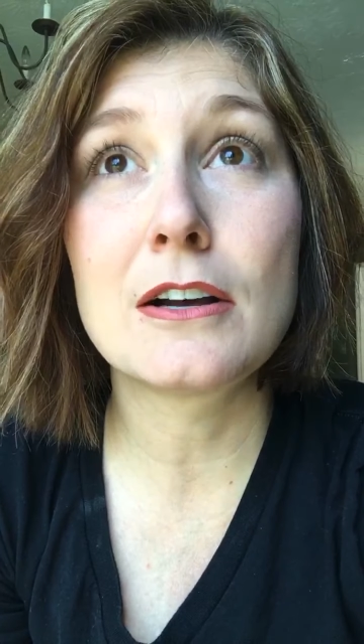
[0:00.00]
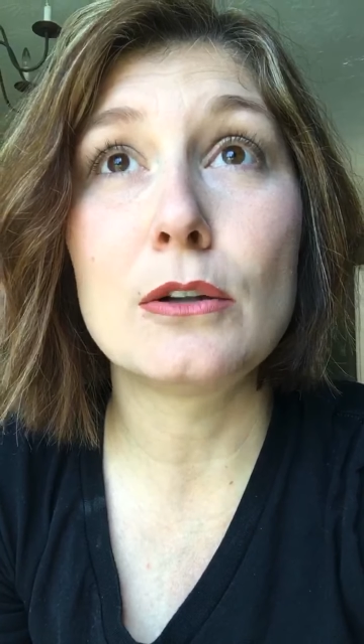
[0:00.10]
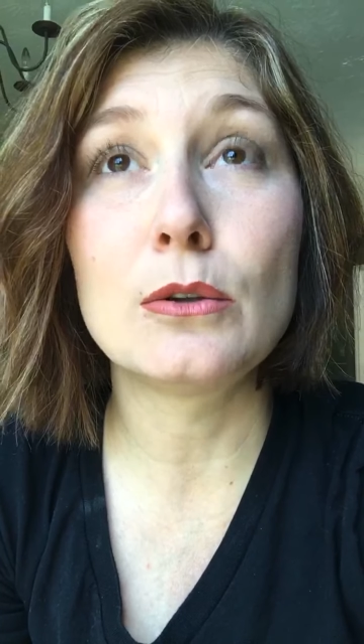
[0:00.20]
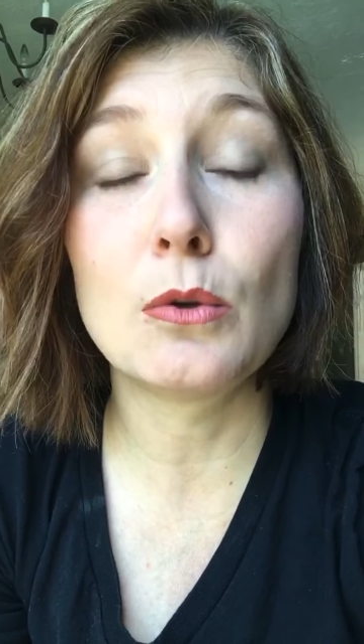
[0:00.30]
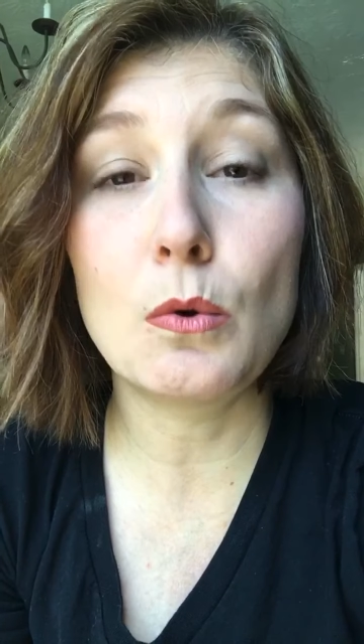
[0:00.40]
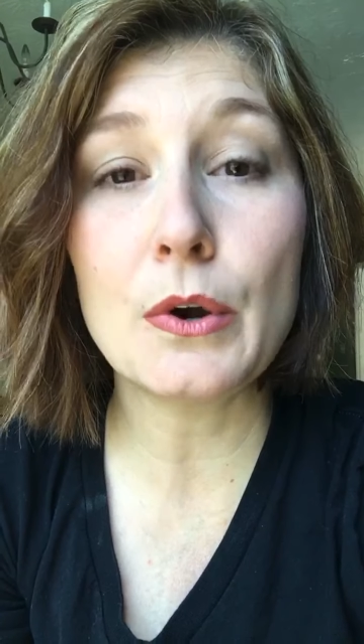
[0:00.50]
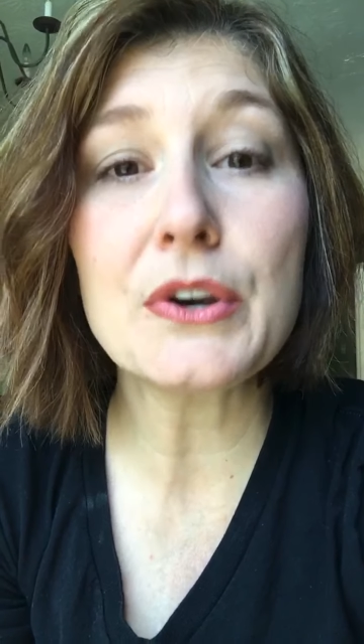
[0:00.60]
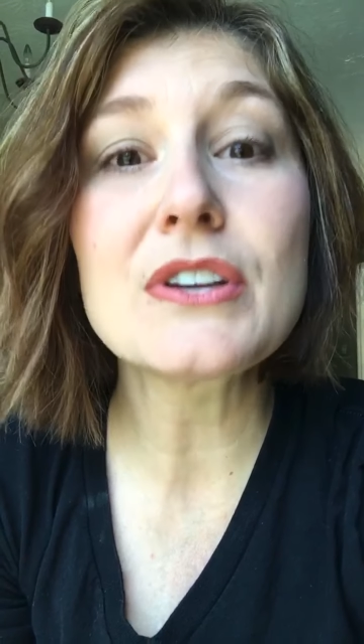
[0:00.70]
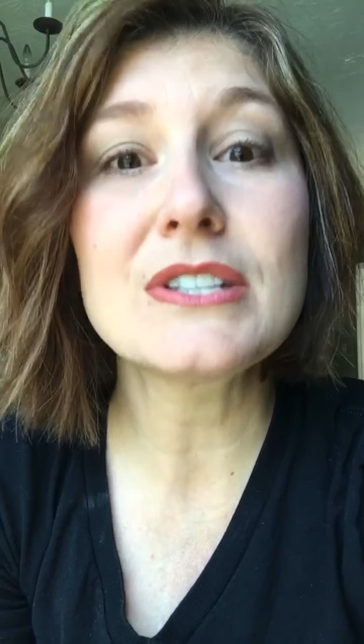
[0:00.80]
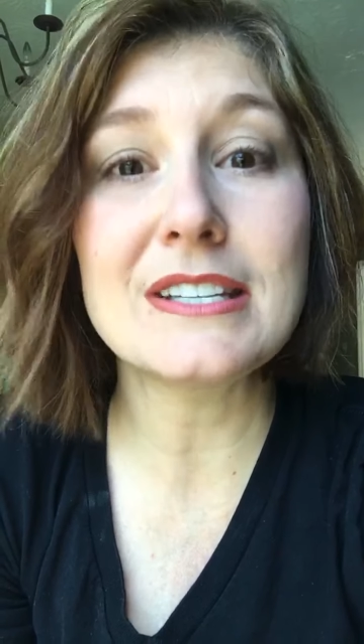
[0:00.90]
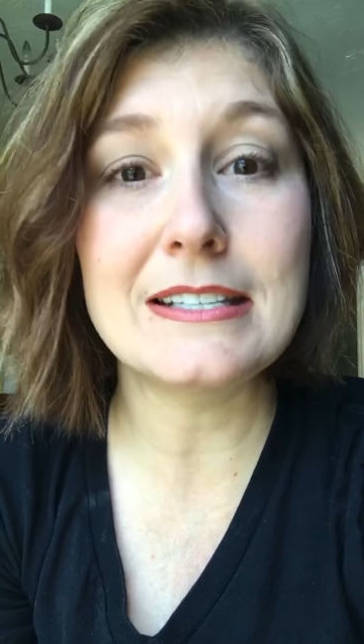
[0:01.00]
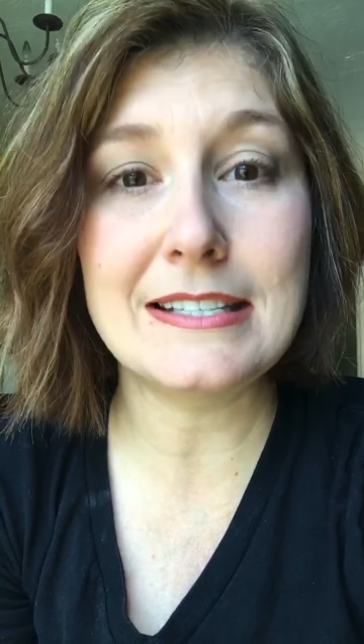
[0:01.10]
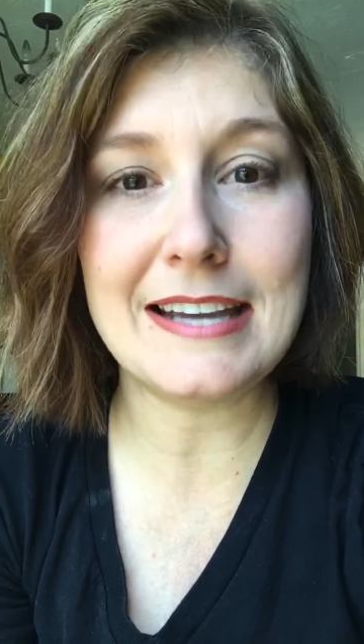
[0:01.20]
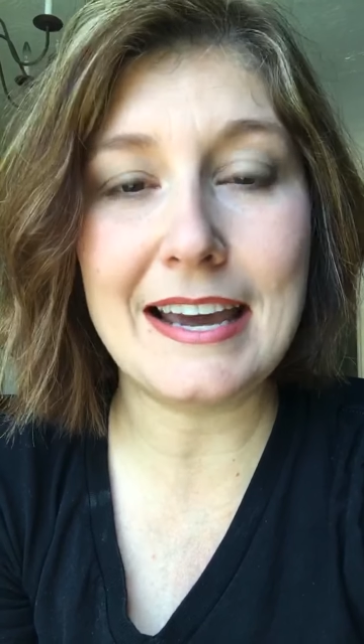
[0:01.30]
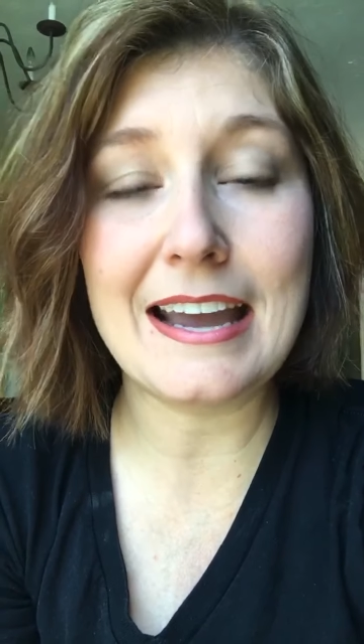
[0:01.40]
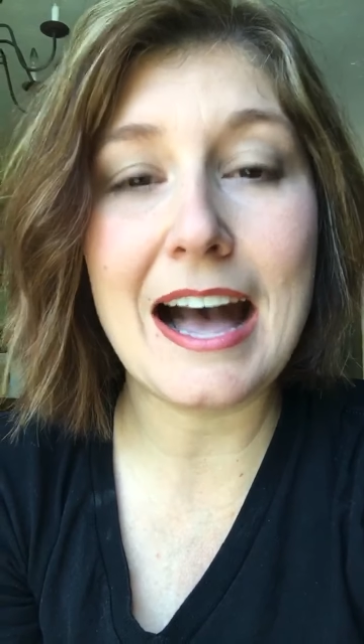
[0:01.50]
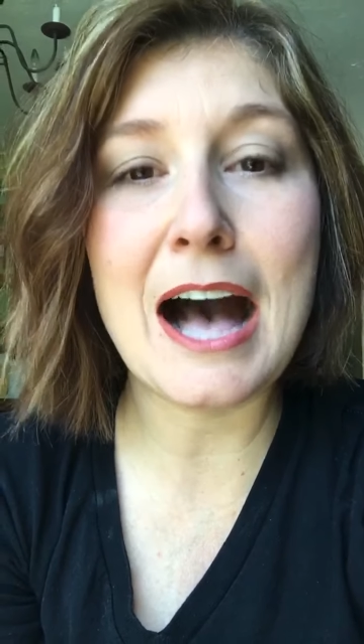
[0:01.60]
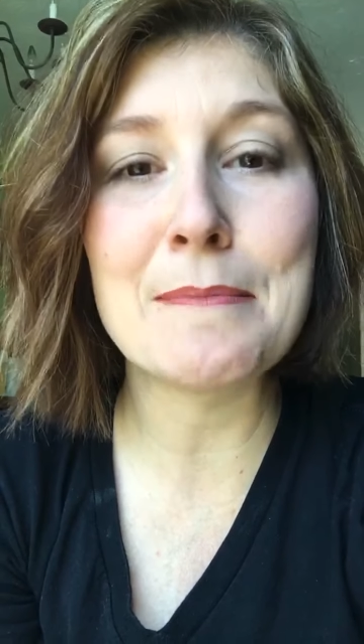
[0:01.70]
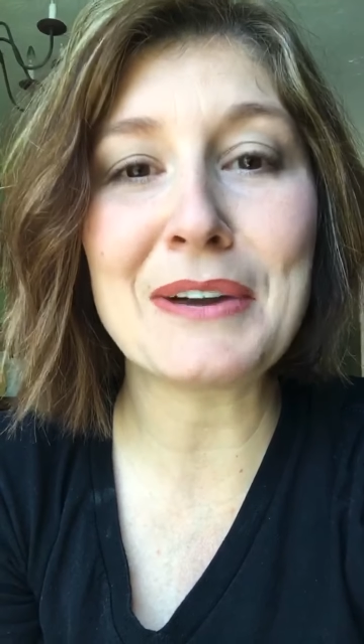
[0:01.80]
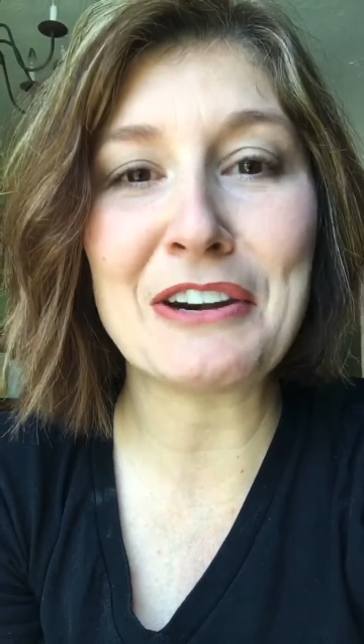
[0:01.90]
Lord, today
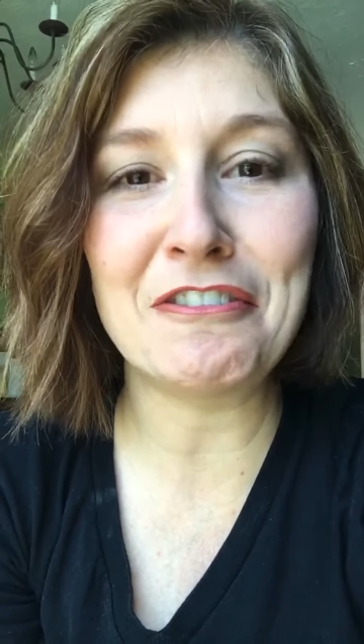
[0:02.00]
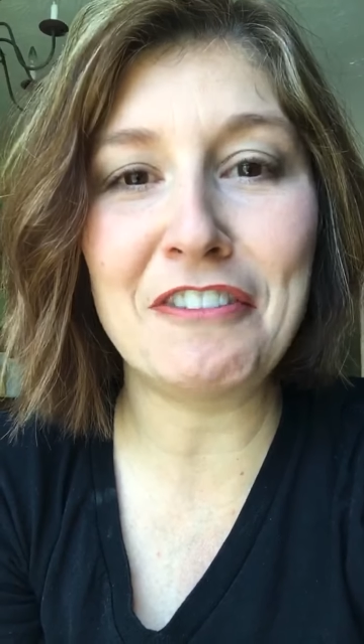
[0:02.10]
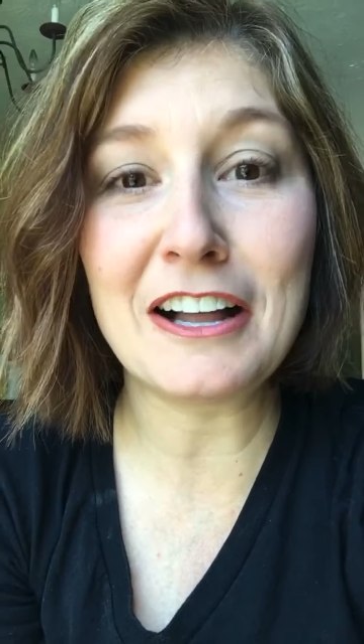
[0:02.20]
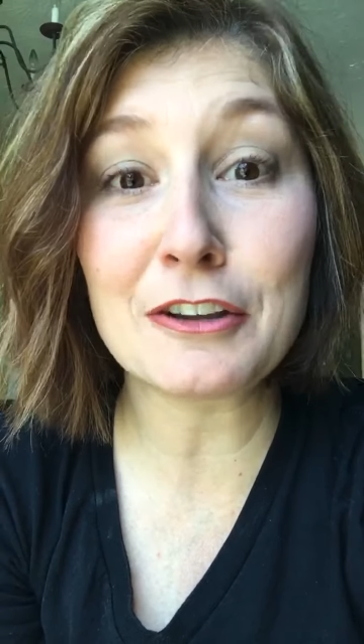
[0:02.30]
I'm going to follow